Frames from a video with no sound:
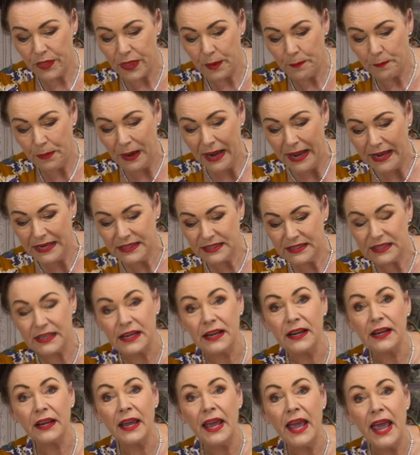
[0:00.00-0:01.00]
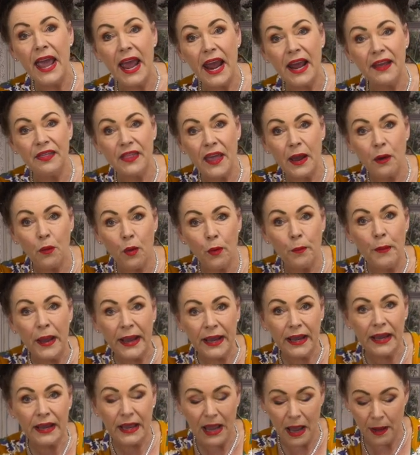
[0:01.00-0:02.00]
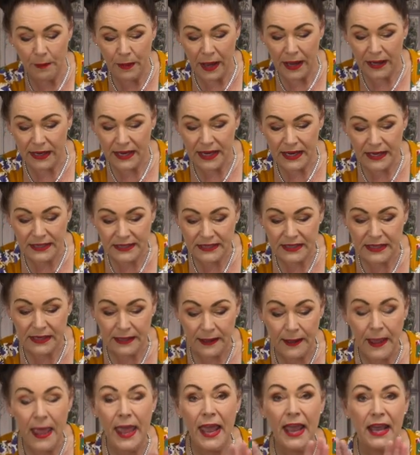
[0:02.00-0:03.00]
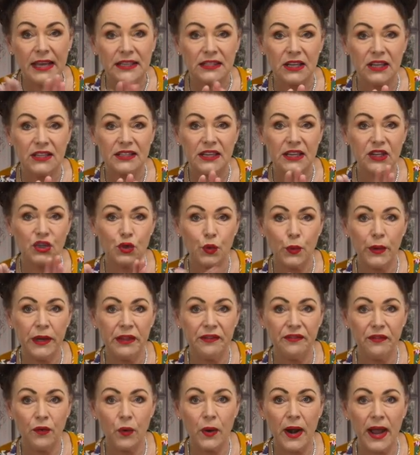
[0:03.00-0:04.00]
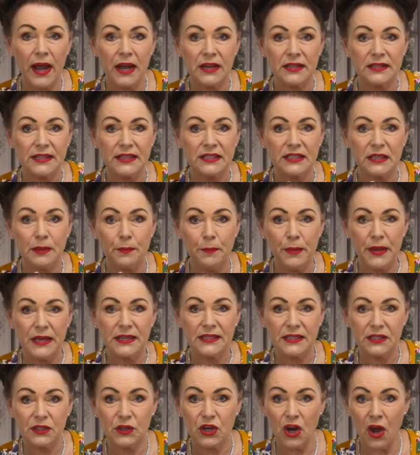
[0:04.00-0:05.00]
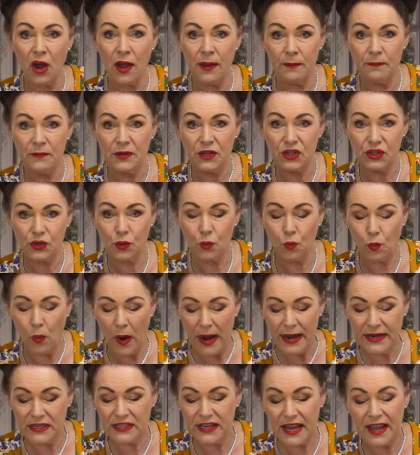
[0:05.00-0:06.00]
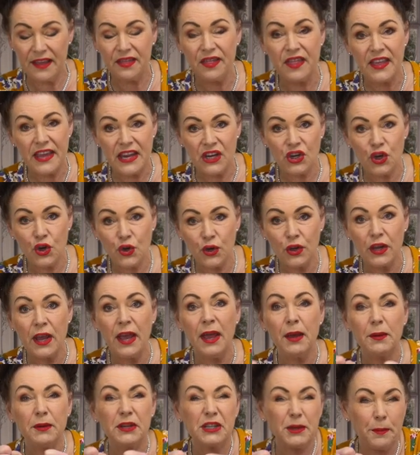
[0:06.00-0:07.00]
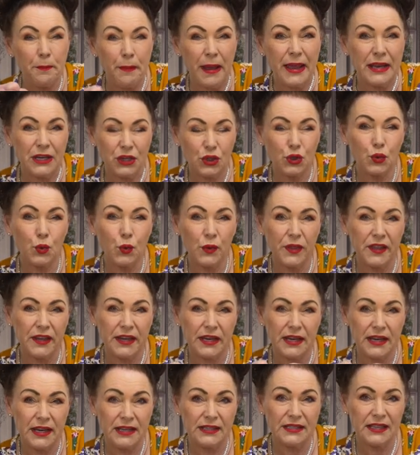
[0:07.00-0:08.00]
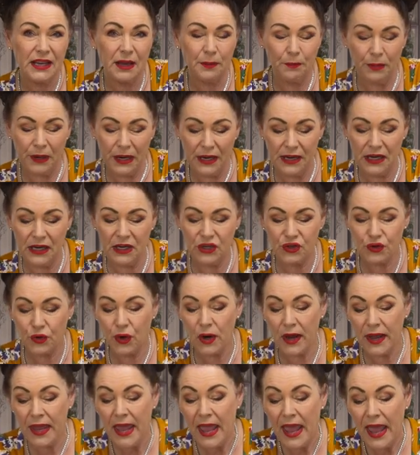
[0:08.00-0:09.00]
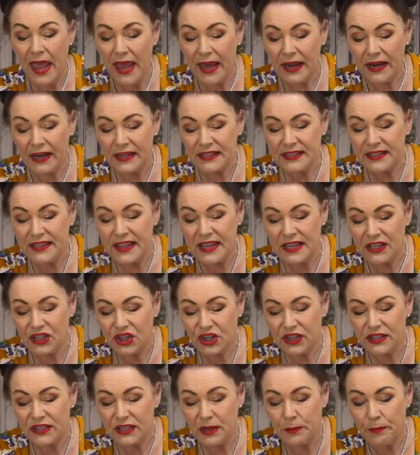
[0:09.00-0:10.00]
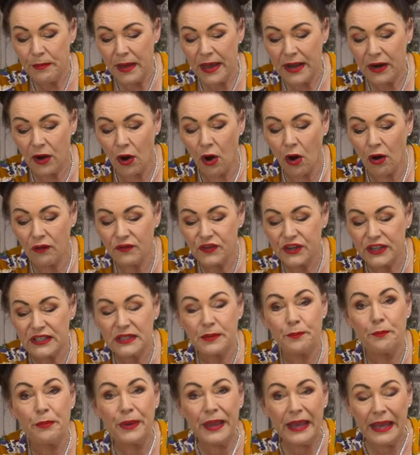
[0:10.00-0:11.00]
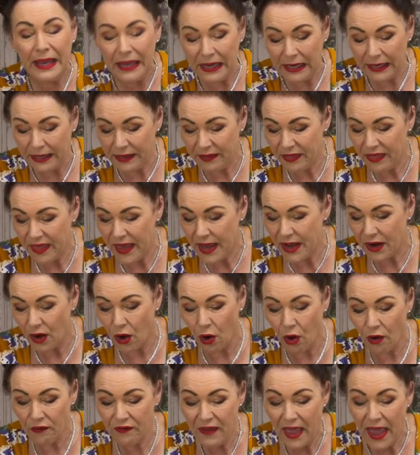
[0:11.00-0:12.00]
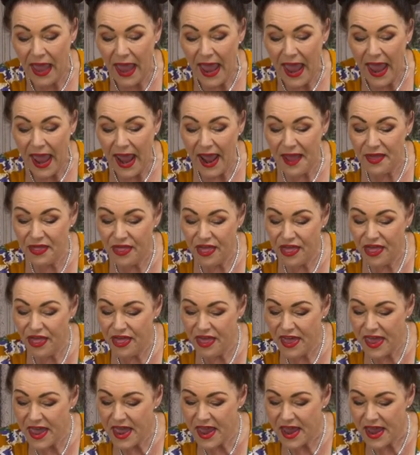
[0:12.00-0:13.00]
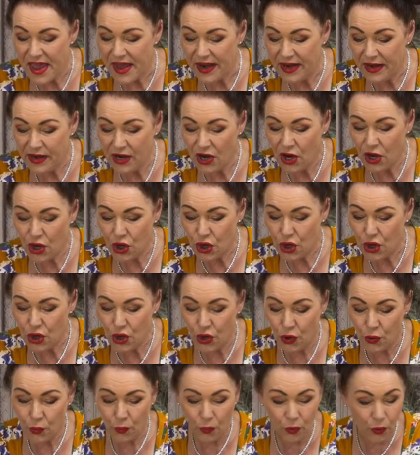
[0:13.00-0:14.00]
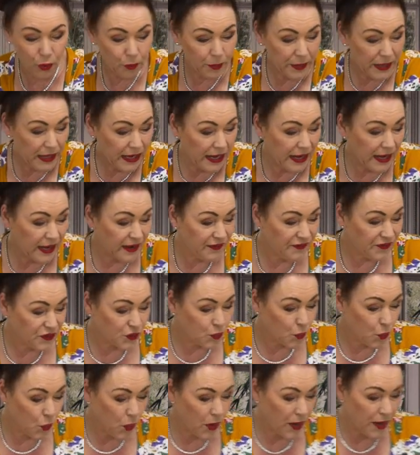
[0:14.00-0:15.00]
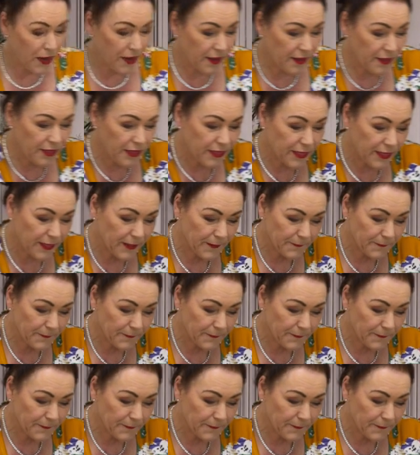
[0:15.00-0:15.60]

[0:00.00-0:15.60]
plastic, and that will make it come out easier. As I said, 24 hours is the best time to wait, and then you to make sure that it is completely dry, and it's then just a matter of just peeling that off, and then you will be left with